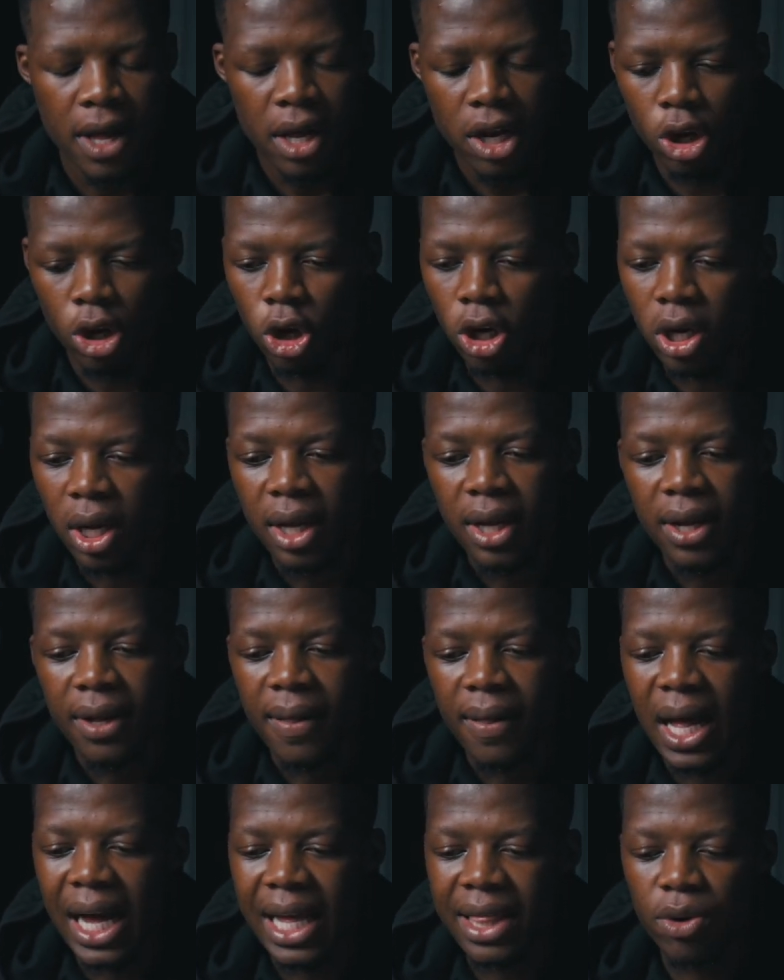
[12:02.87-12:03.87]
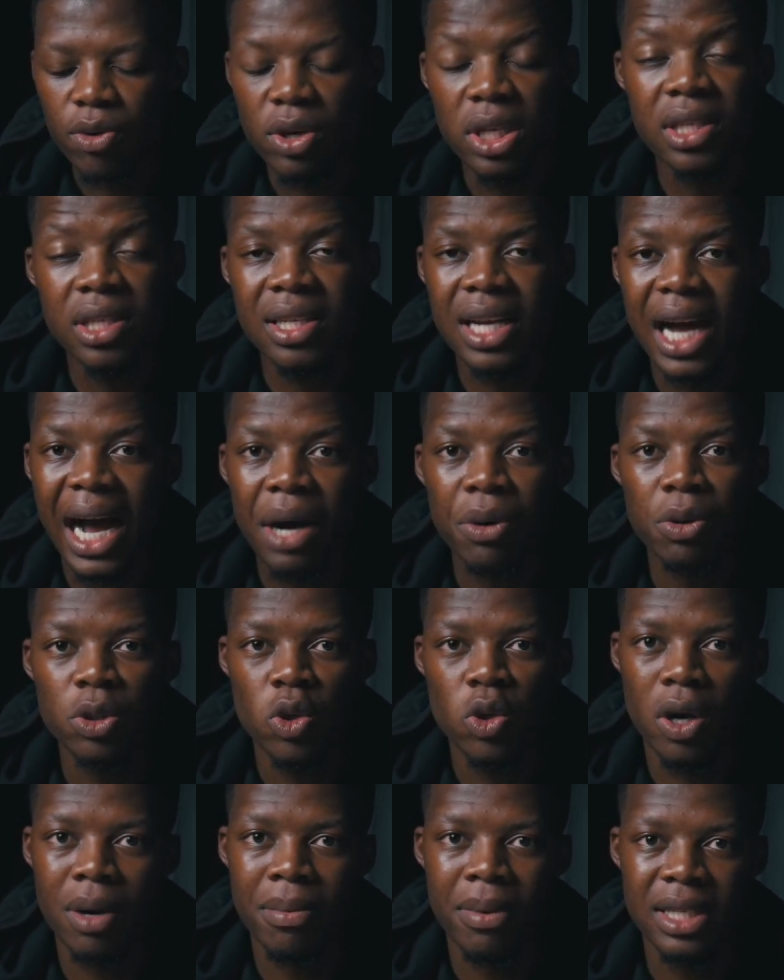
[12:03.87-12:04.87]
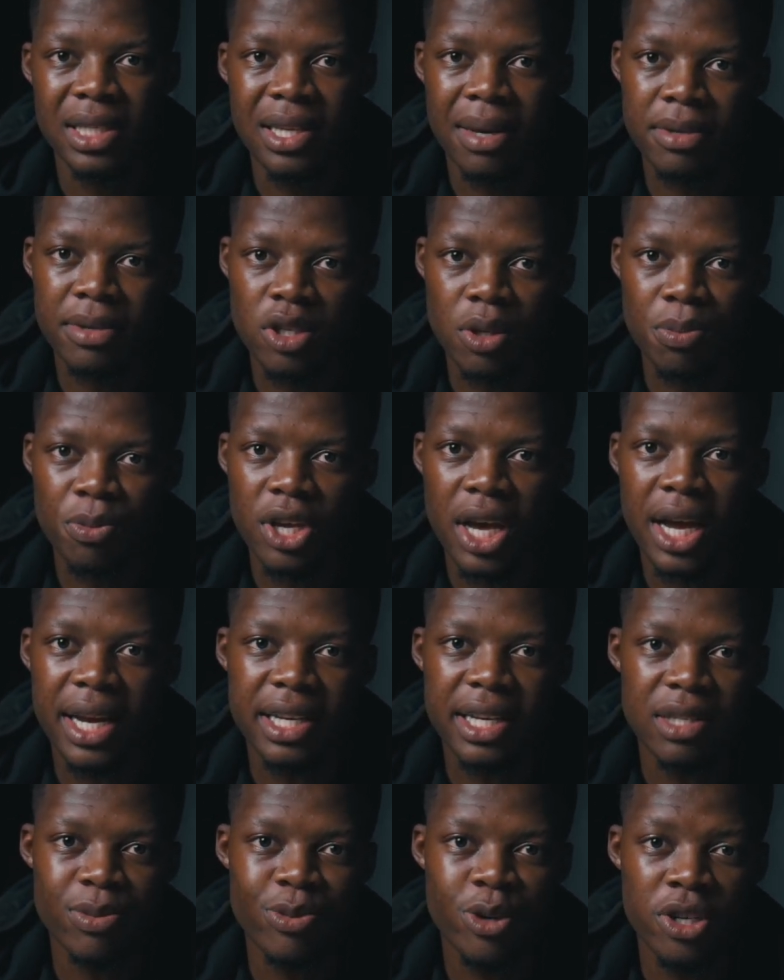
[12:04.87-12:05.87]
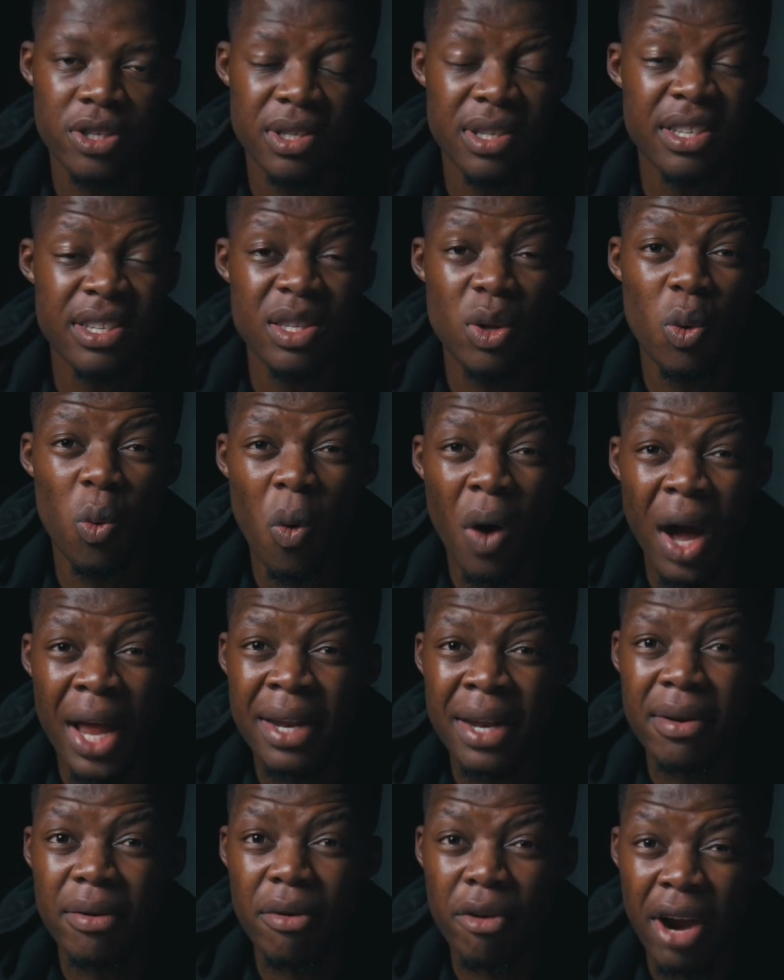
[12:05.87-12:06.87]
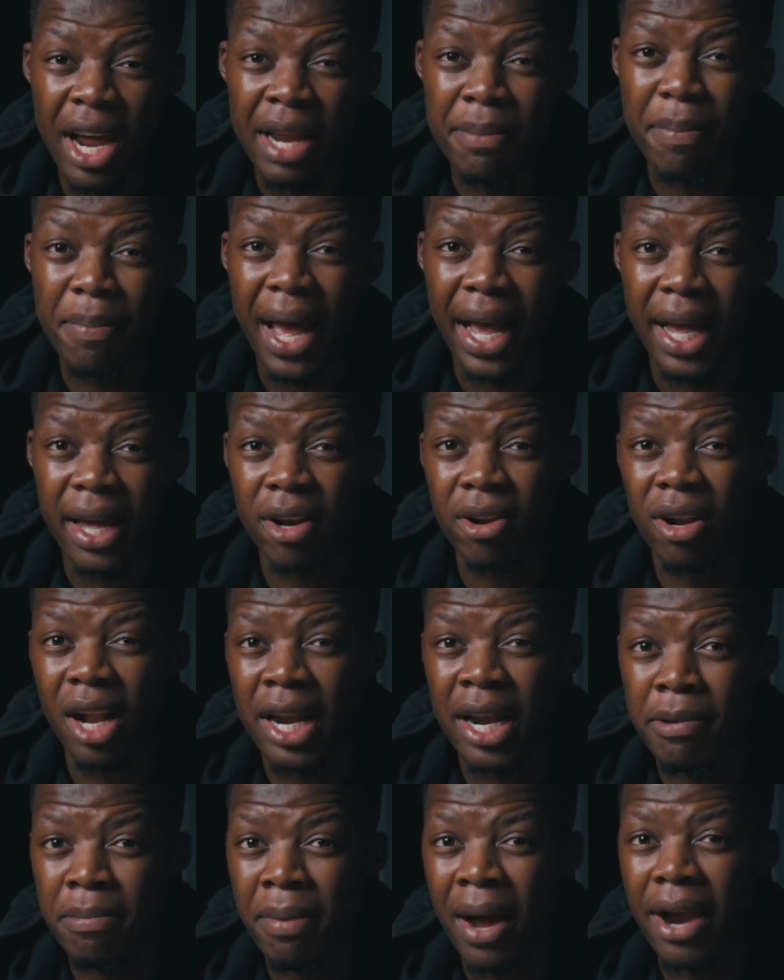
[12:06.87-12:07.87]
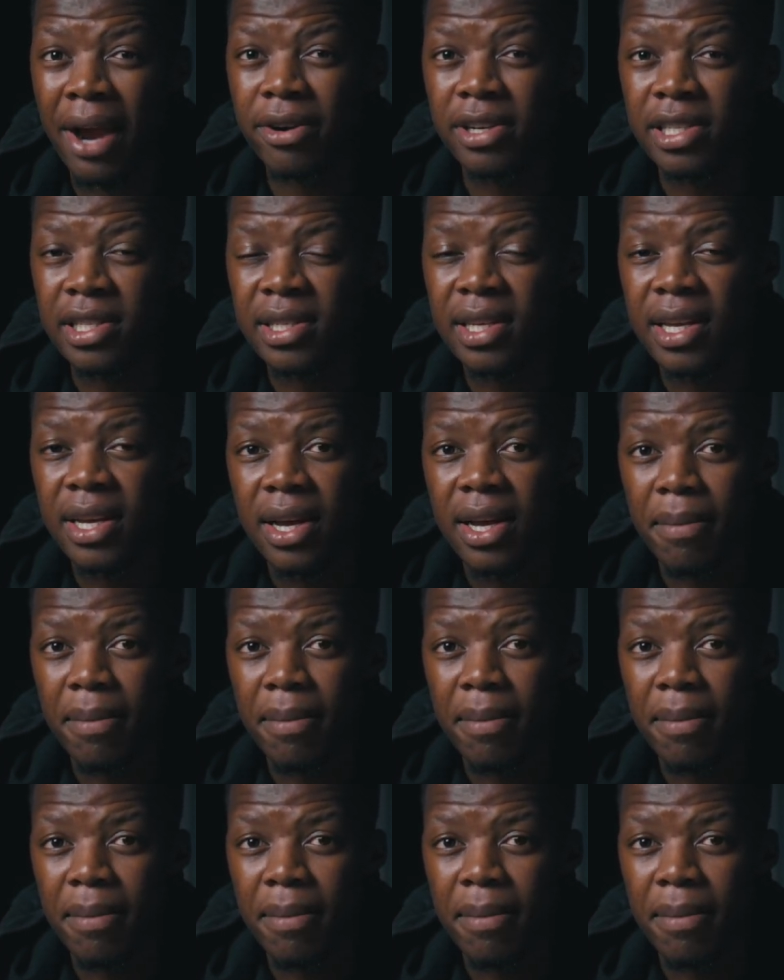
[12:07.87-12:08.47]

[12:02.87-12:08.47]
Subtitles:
Look, the reason I will talk about Thabiso Munyane is because he's the one right back at Orlando Pirates,